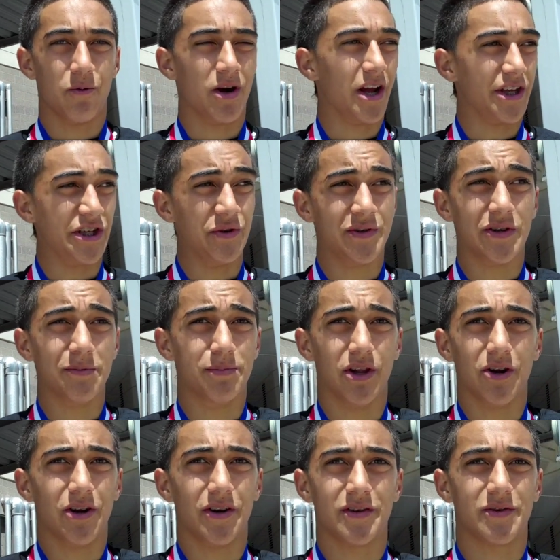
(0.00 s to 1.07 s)
We're not YouTube
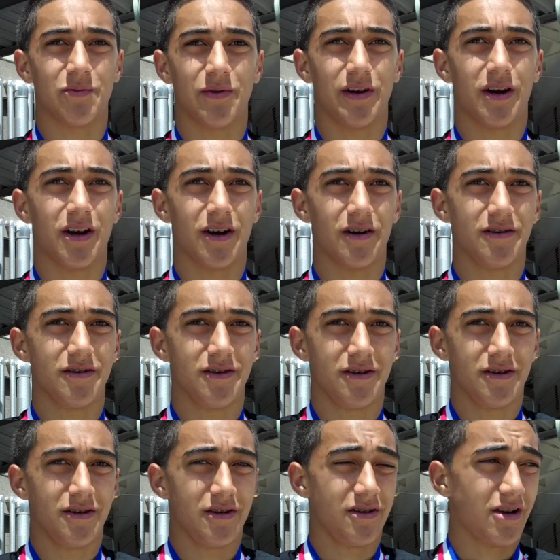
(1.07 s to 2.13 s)
learners.
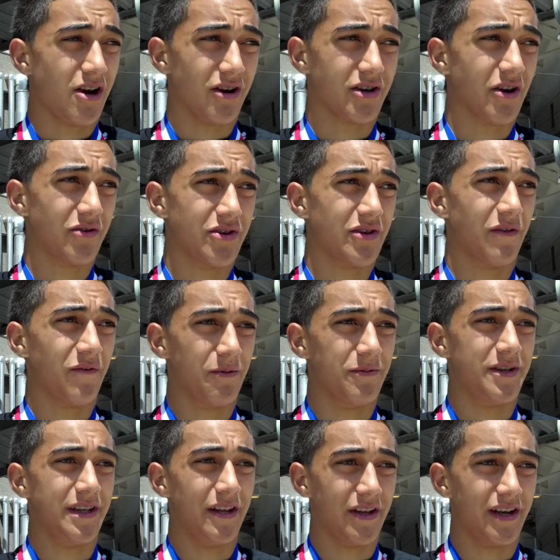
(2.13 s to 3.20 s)
Our coaches are from
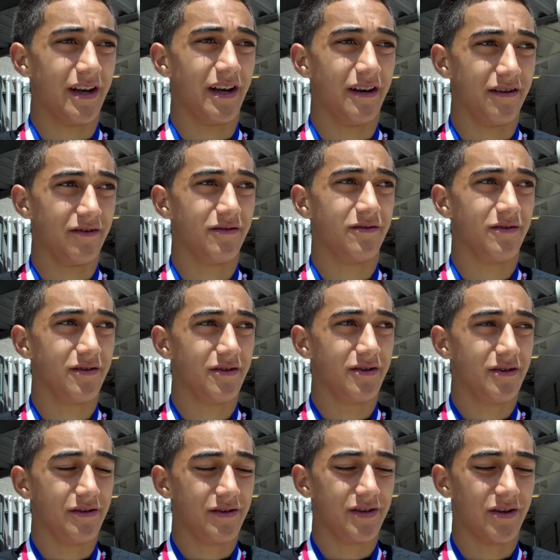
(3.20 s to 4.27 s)
New Zealand, and
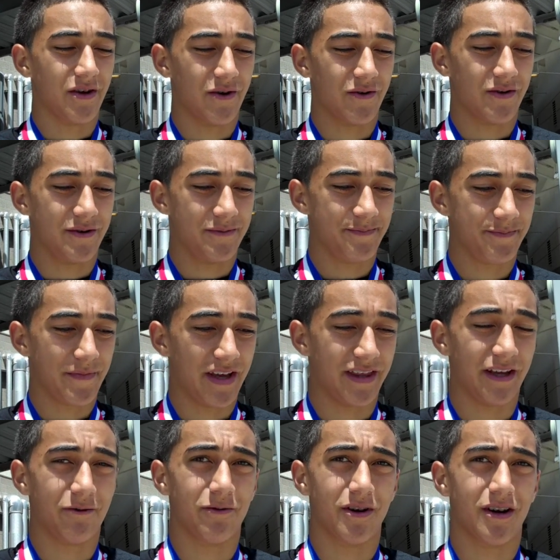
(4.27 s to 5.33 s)
so I
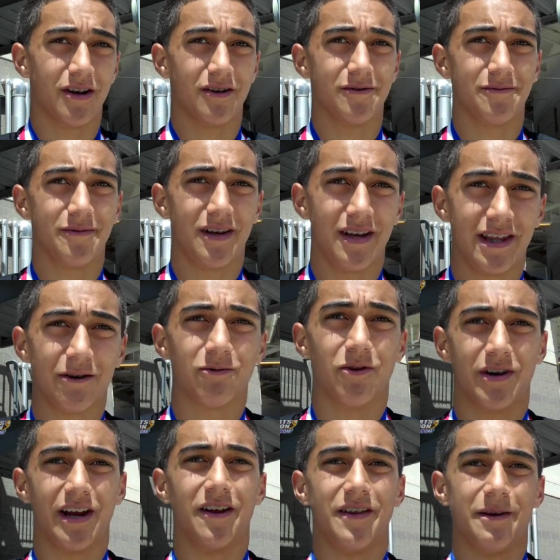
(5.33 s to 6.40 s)
think we're
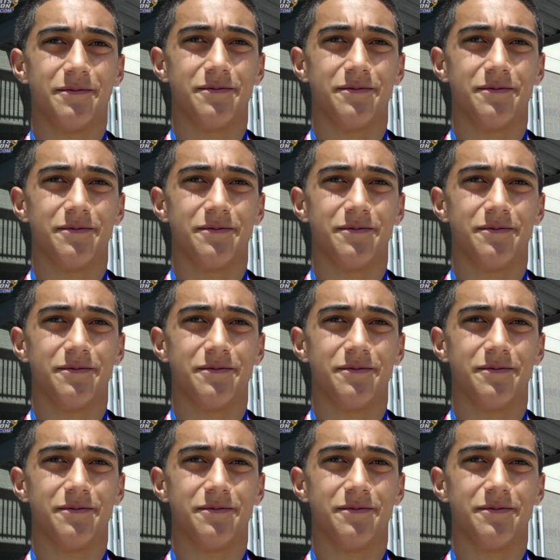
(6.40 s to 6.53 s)
okay on